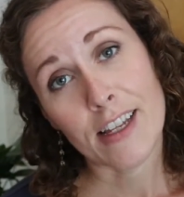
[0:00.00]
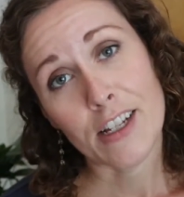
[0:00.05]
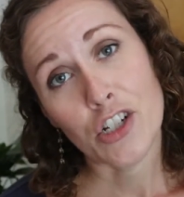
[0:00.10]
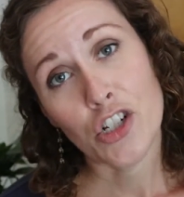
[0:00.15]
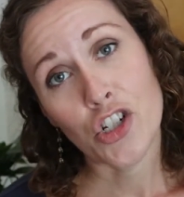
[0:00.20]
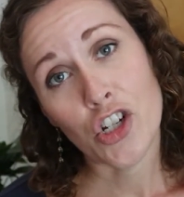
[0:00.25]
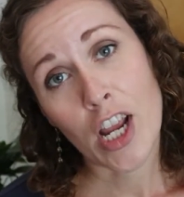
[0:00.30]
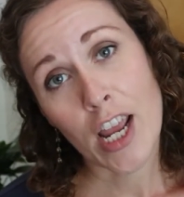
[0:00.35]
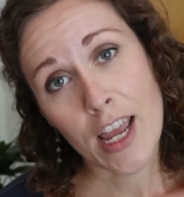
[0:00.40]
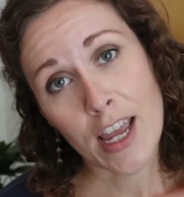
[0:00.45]

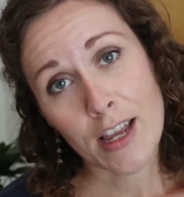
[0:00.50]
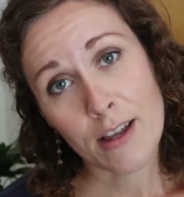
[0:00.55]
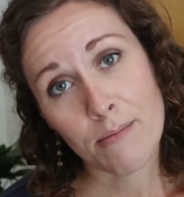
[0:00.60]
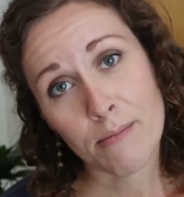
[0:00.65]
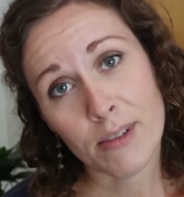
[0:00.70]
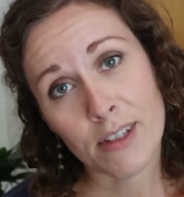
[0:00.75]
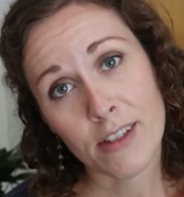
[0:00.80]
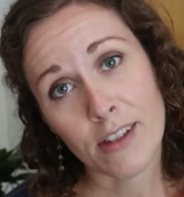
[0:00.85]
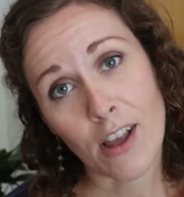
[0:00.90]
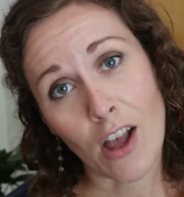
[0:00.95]

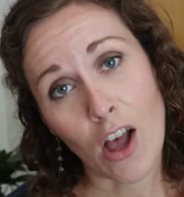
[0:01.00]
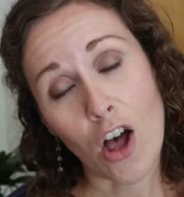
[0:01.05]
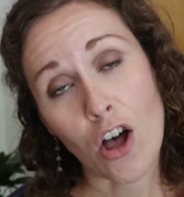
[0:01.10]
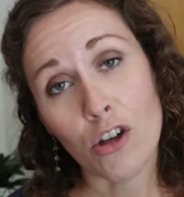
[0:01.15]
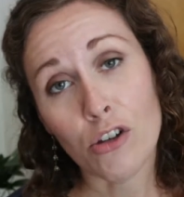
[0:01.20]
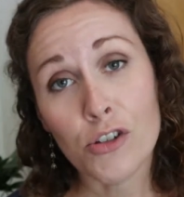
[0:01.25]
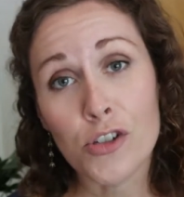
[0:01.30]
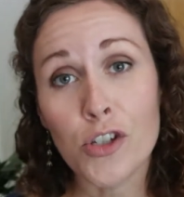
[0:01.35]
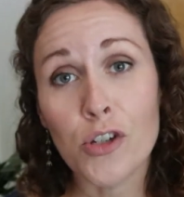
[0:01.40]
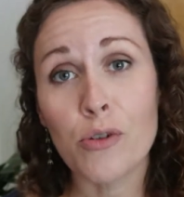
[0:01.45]
James
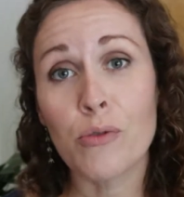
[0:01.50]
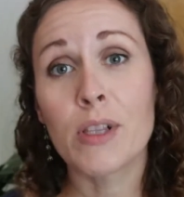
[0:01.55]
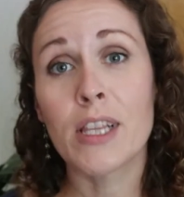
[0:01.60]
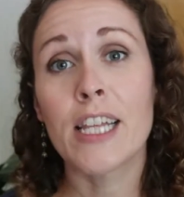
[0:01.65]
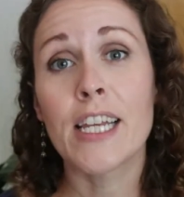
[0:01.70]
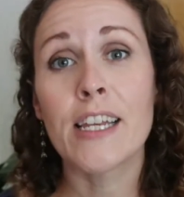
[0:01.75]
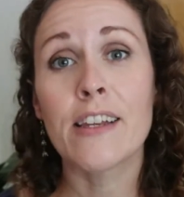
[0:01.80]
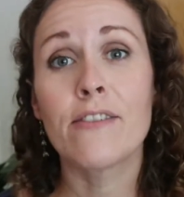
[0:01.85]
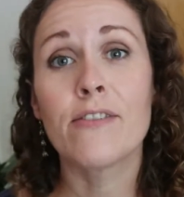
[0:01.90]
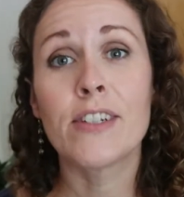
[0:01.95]
also
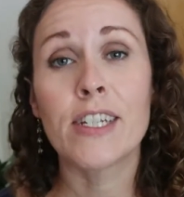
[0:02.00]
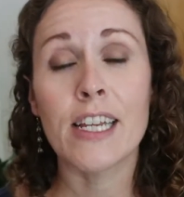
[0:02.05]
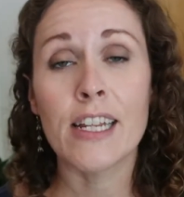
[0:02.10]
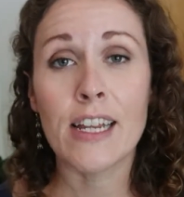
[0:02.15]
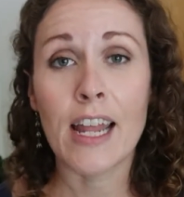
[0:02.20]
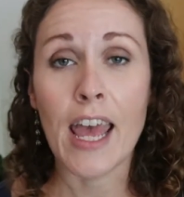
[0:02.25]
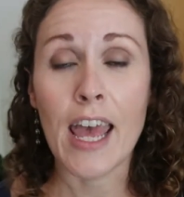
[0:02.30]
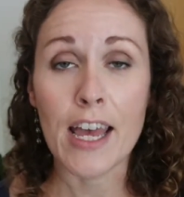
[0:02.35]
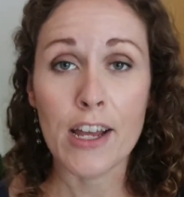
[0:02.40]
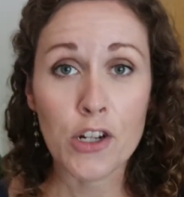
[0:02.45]
lived
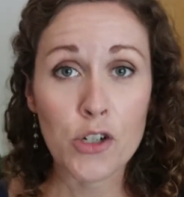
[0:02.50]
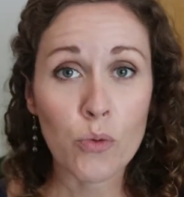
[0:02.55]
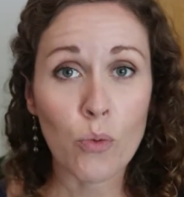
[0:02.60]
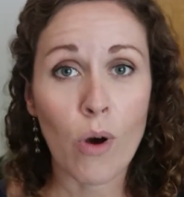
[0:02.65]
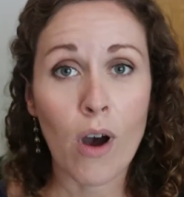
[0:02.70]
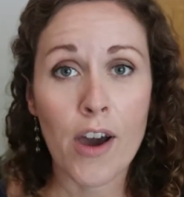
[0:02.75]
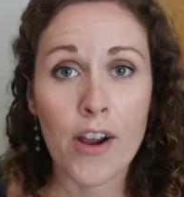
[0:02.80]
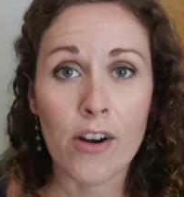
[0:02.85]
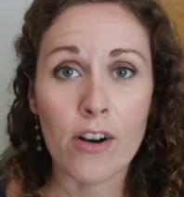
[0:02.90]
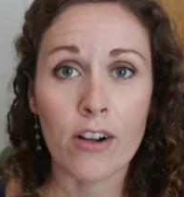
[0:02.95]
in
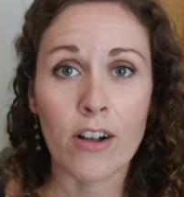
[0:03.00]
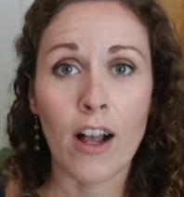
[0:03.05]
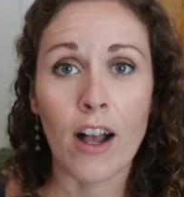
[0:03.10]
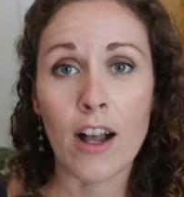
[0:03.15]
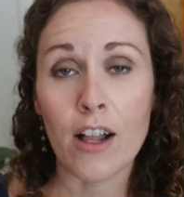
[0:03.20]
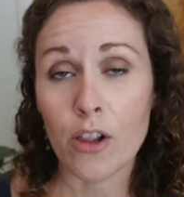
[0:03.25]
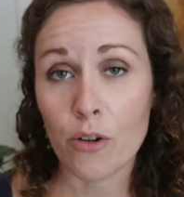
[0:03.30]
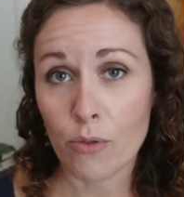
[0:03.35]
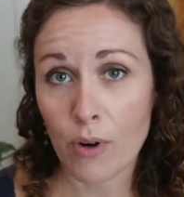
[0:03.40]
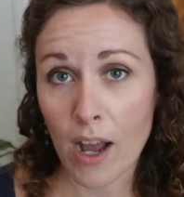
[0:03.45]
Edgewater,
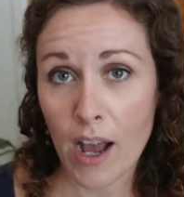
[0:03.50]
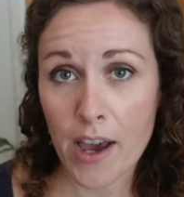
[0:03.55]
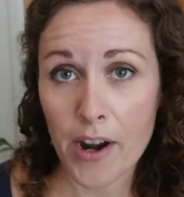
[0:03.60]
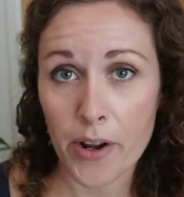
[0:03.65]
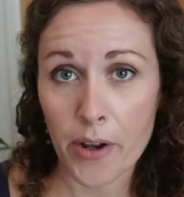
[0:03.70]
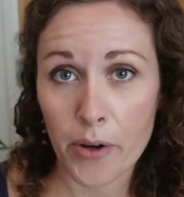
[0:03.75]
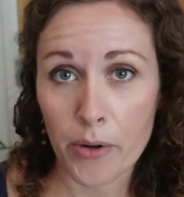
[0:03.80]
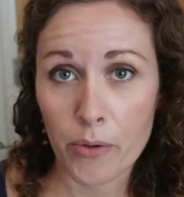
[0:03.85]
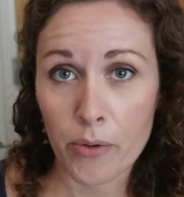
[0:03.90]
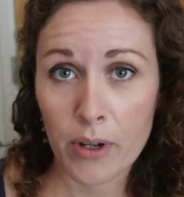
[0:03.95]

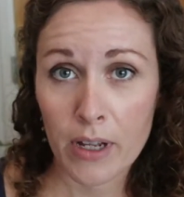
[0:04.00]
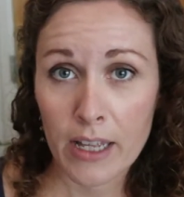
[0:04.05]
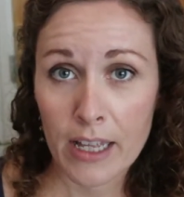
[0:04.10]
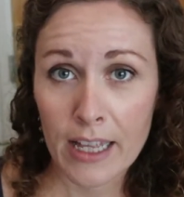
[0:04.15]
Colorado.